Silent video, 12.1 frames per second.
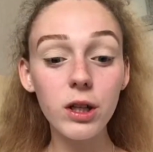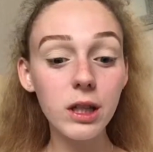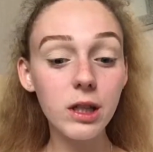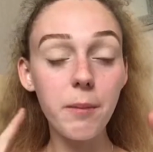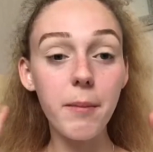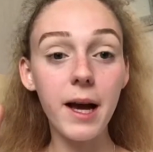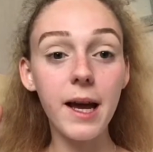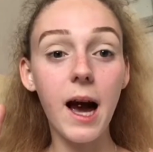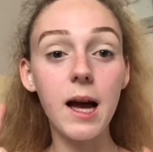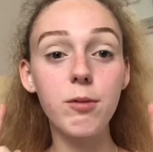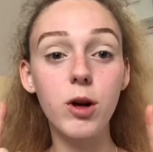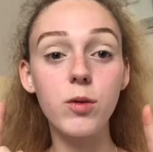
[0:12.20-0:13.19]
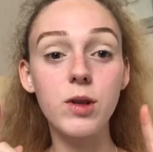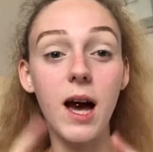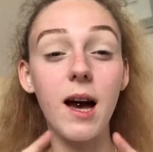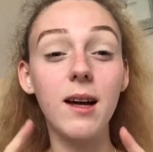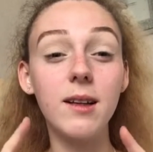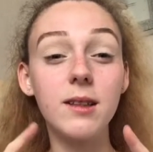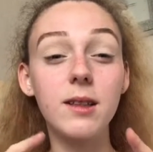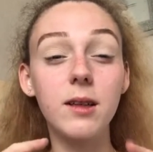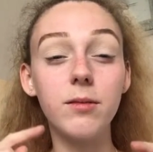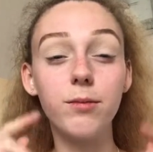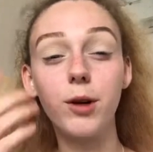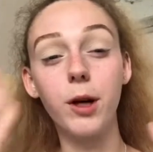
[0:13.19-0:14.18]
already done my eyebrows and
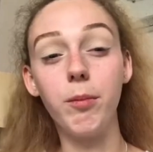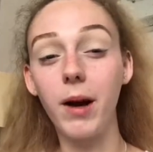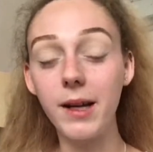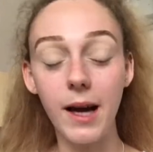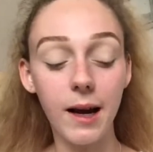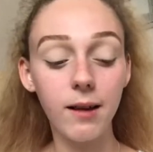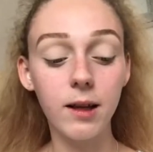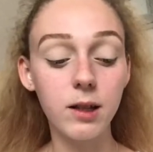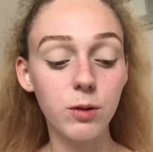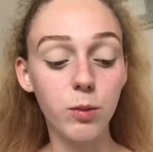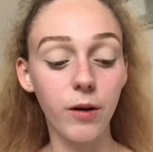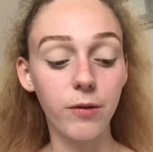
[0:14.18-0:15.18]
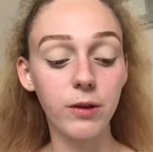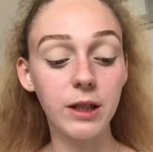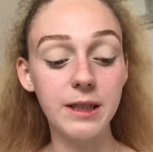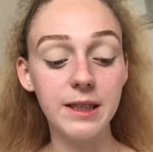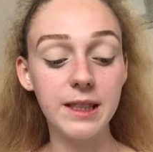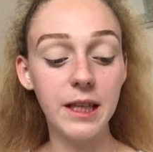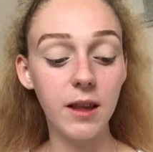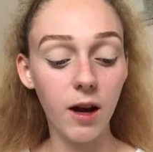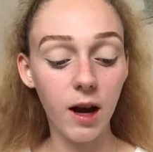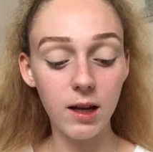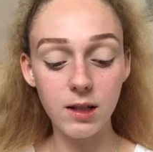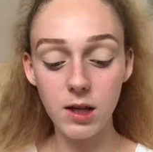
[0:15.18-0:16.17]
primed my eyelids with
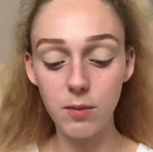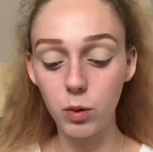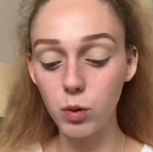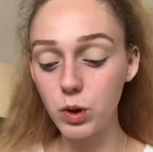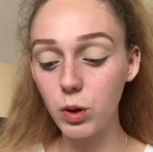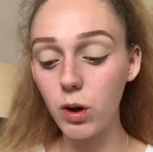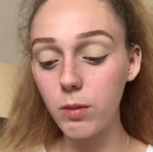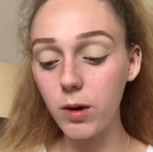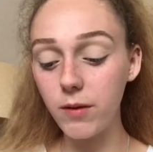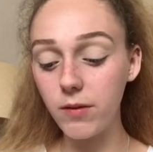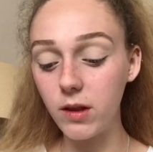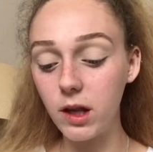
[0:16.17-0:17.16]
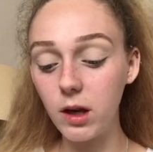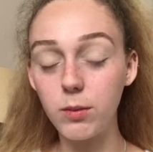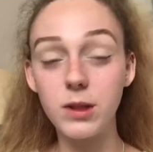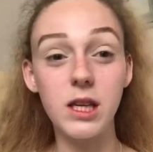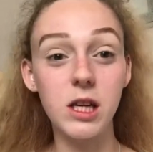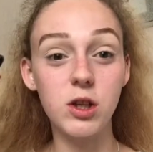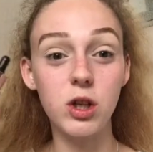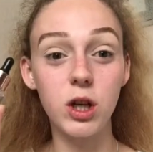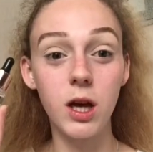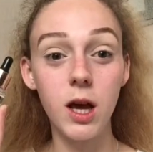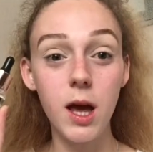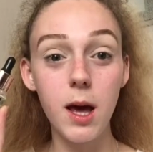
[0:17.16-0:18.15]
concealer, and I'm going to go in with the
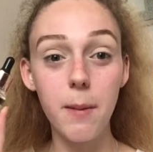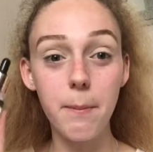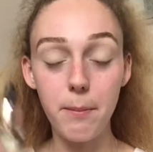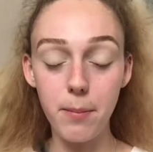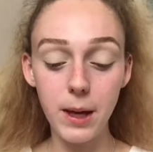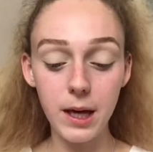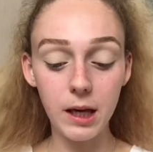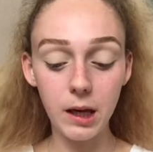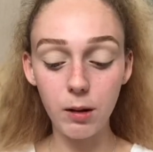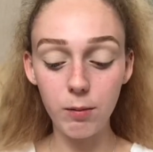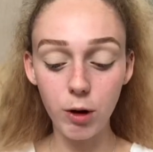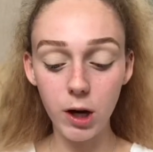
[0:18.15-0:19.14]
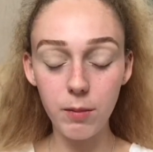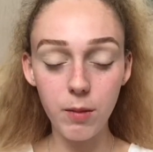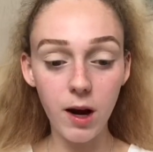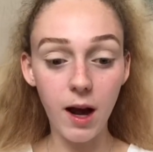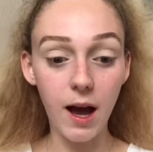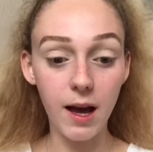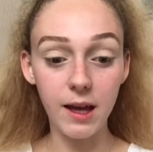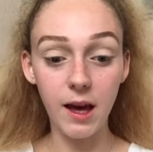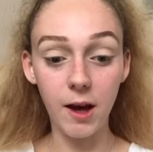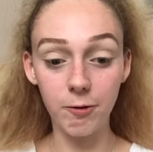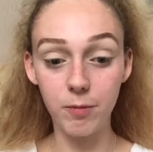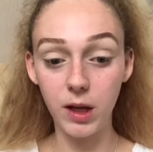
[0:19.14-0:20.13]
Obsession baking primer. I
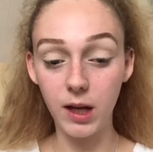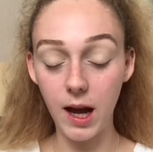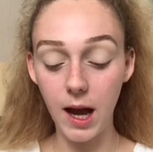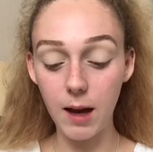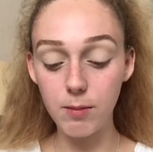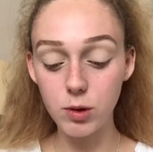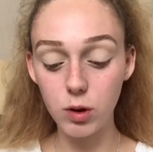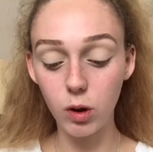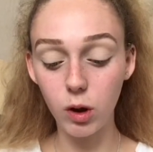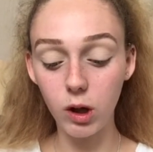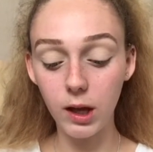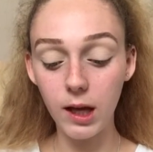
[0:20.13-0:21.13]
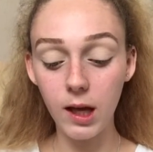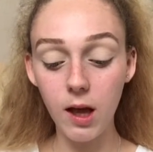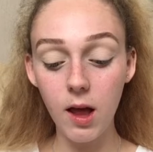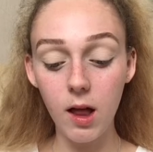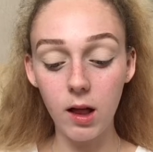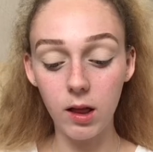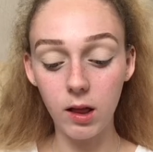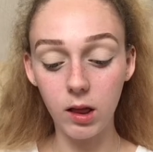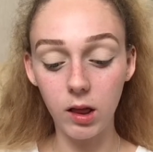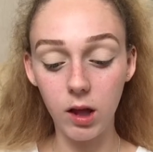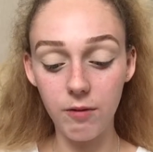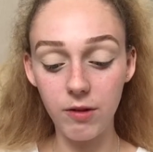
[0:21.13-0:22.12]
have been absolutely
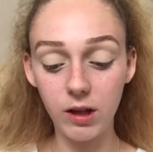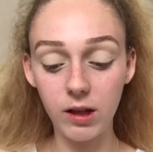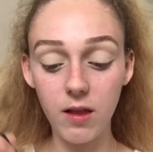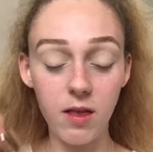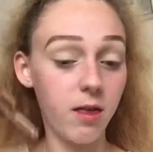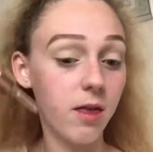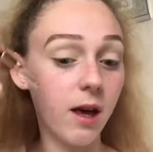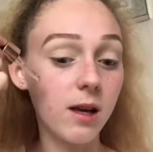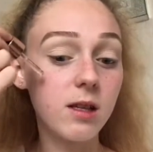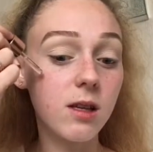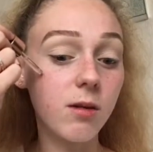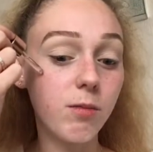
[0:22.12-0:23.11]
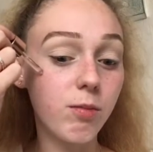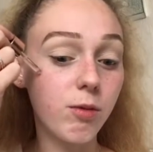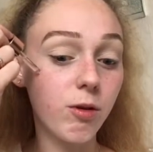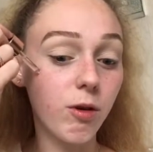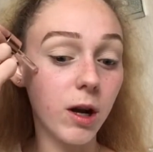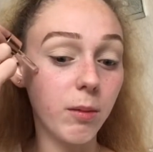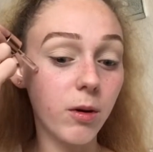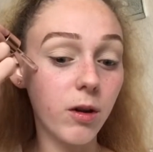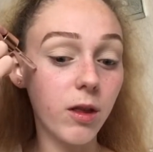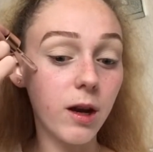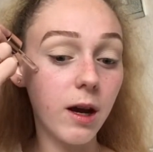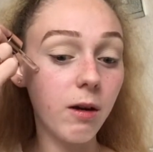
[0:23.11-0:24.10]
loving this
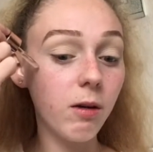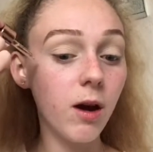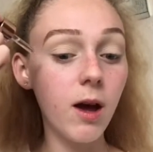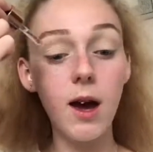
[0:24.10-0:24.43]
primer now,